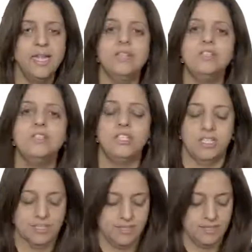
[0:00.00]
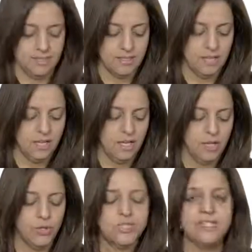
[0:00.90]
and suggested uh,
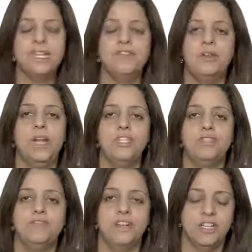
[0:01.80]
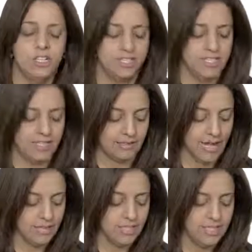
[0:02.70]
heuristic evaluation functions that
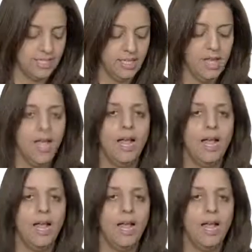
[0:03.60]
actually